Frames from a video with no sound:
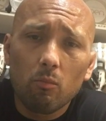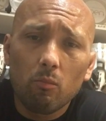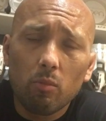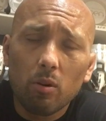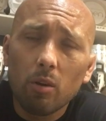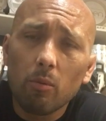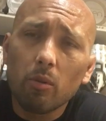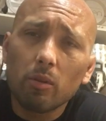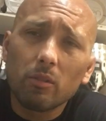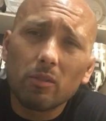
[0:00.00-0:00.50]

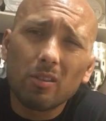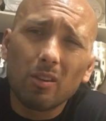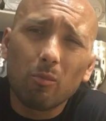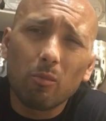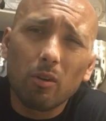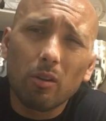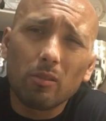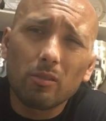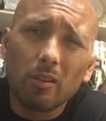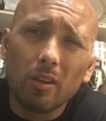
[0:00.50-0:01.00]
probably about the same
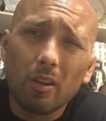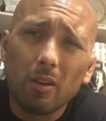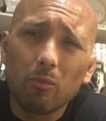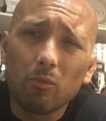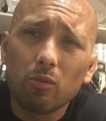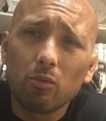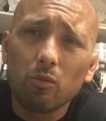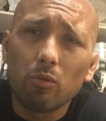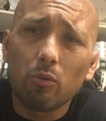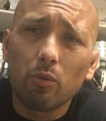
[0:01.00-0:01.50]
amount of
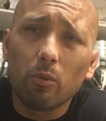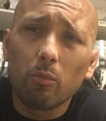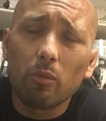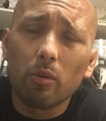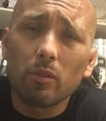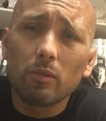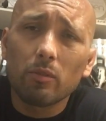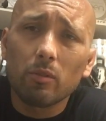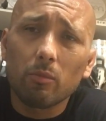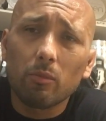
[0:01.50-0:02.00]
time, 2-3
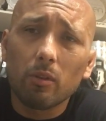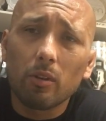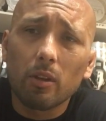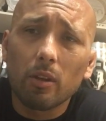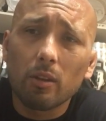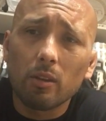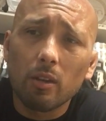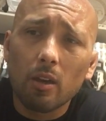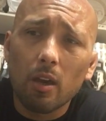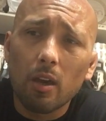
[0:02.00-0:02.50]
months, something
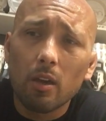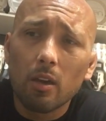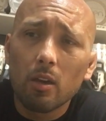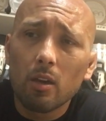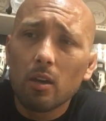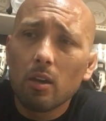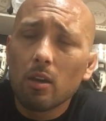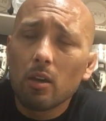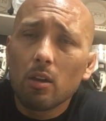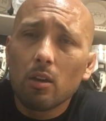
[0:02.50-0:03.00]
like that.
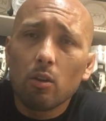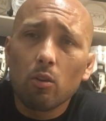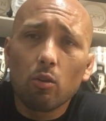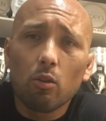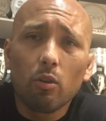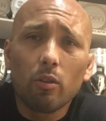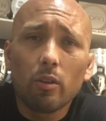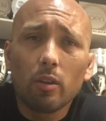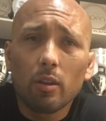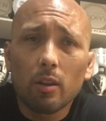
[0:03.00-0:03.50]
You
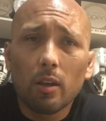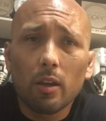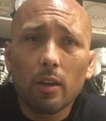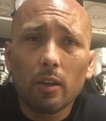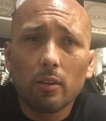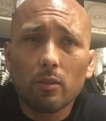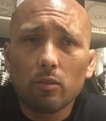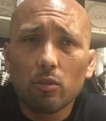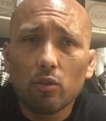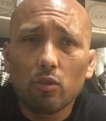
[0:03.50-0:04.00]
know, and then
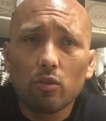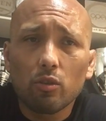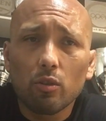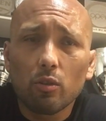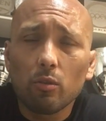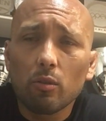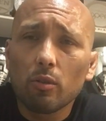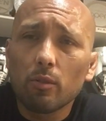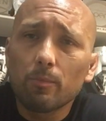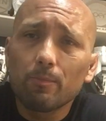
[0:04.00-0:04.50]
like just
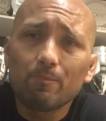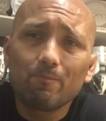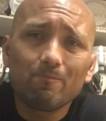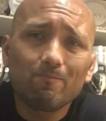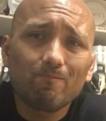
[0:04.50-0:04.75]
your,